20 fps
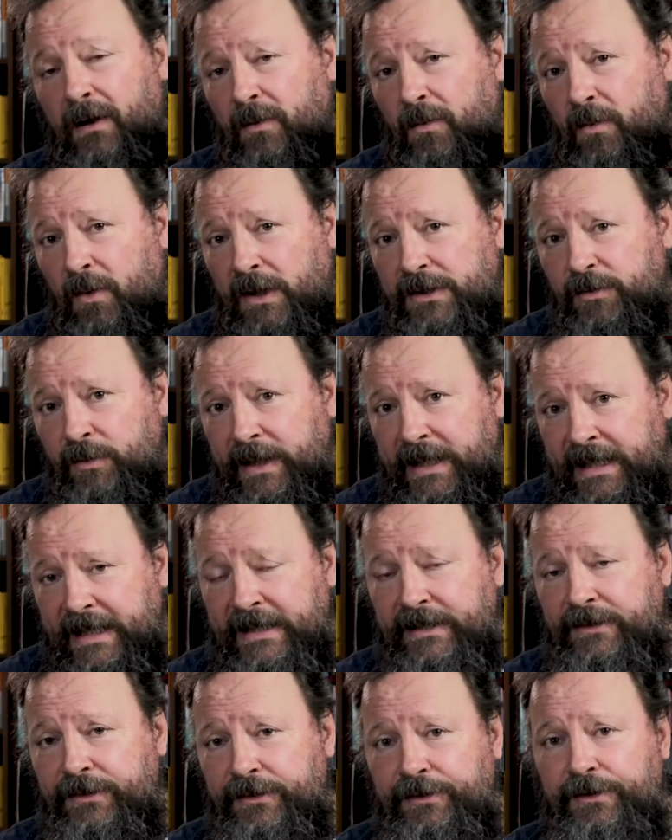what we
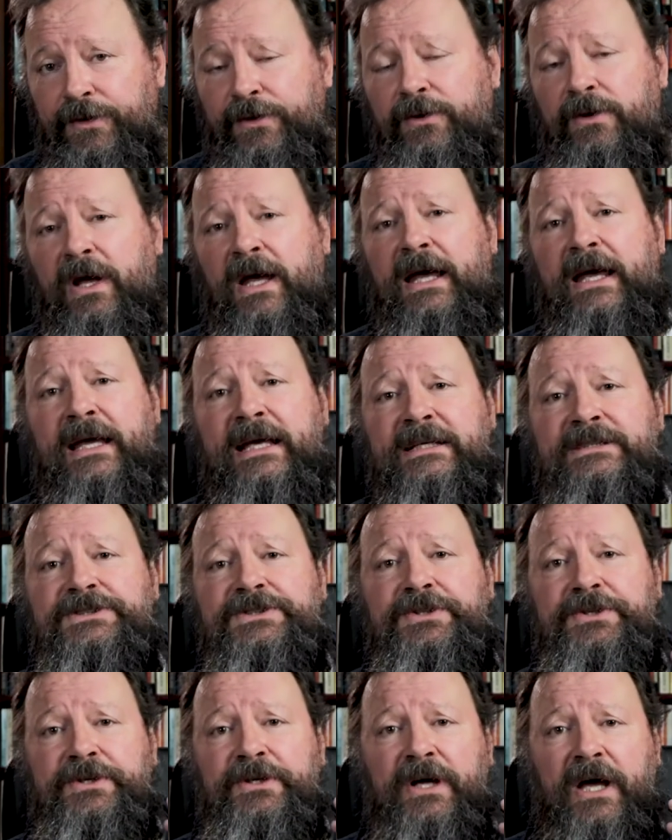need to do is
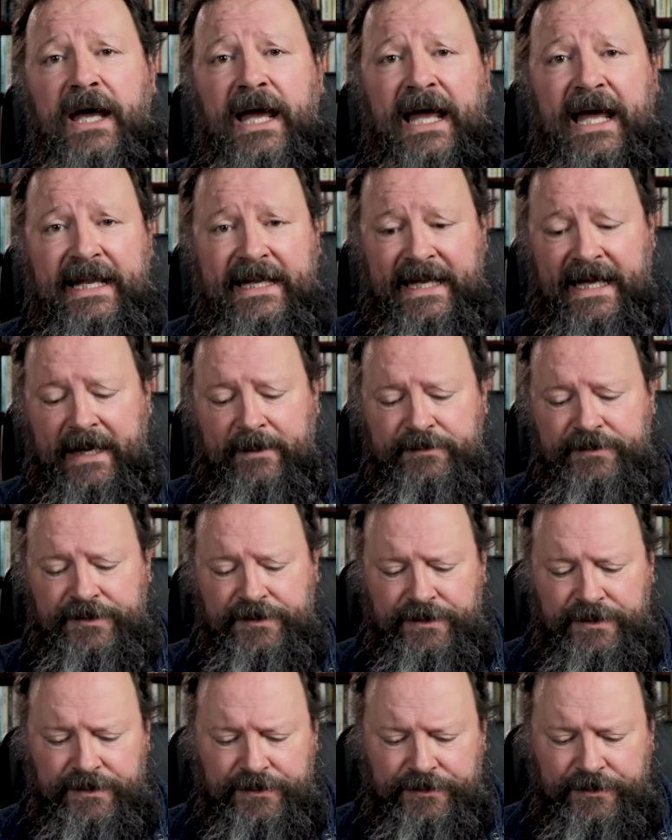to adapt
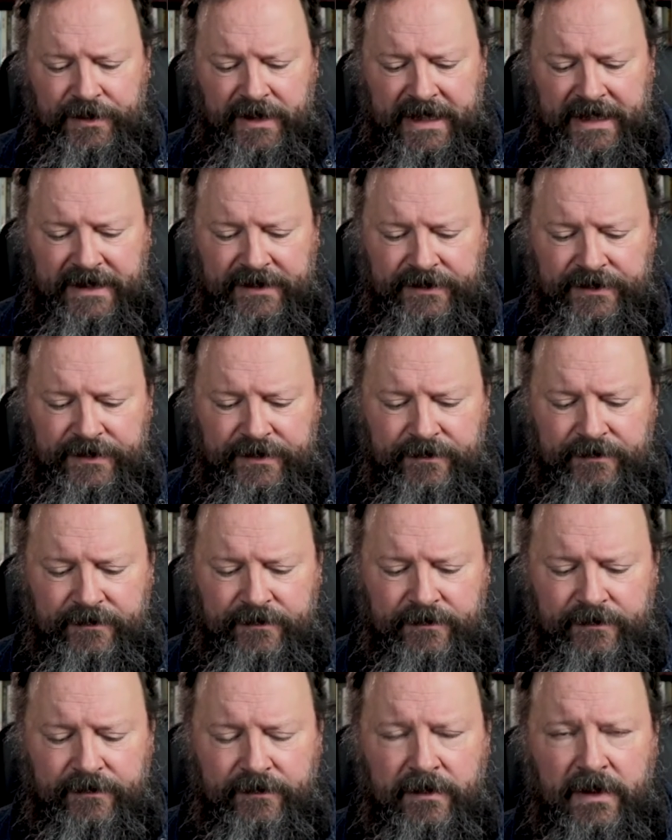to it.
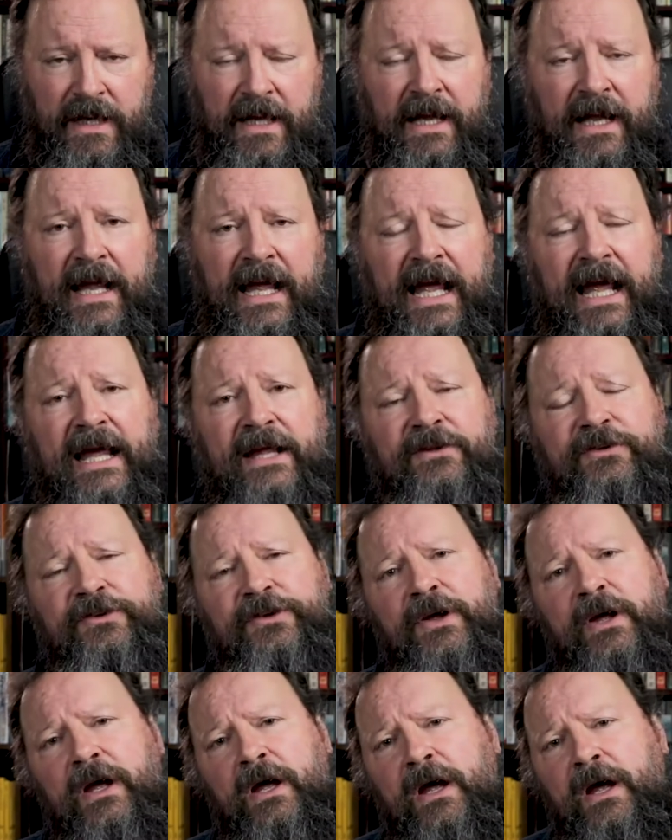And
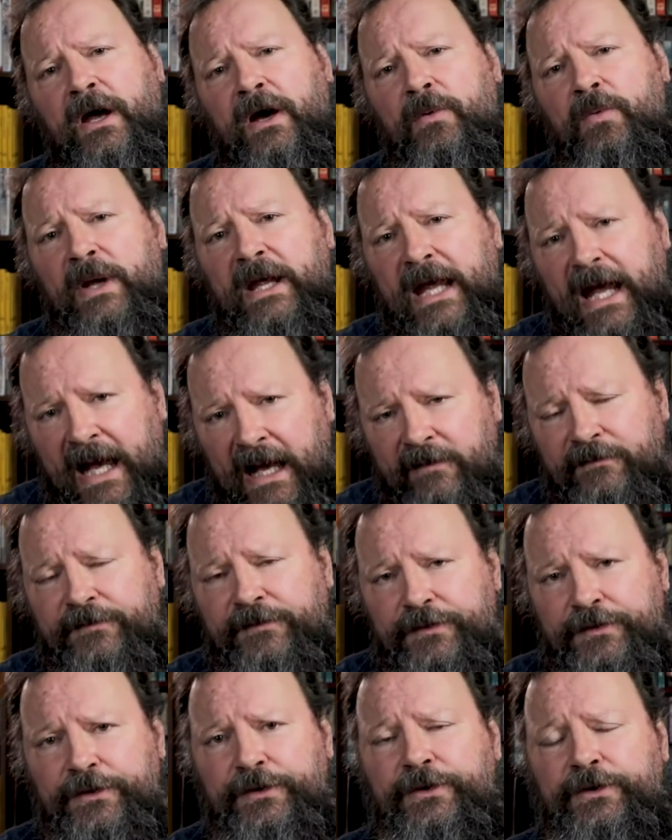we
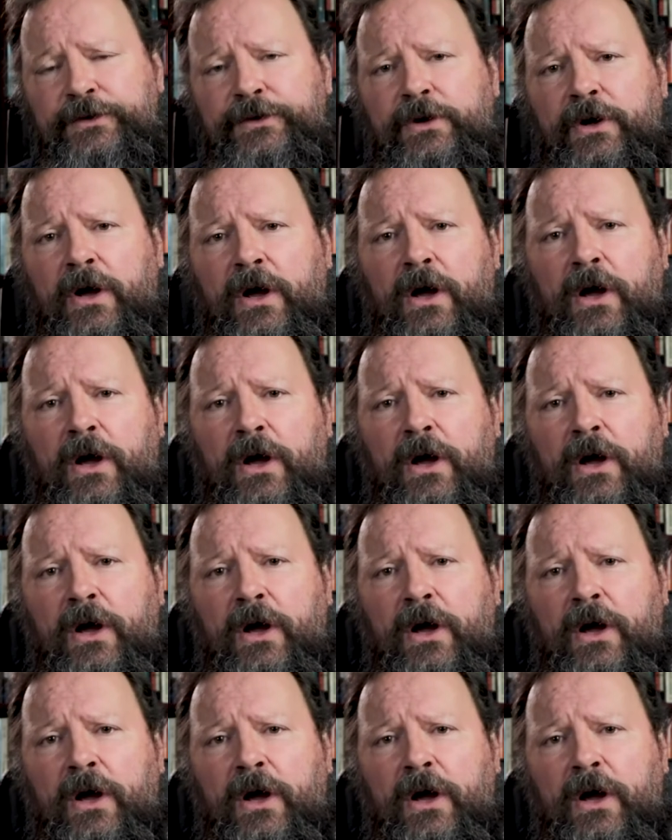have to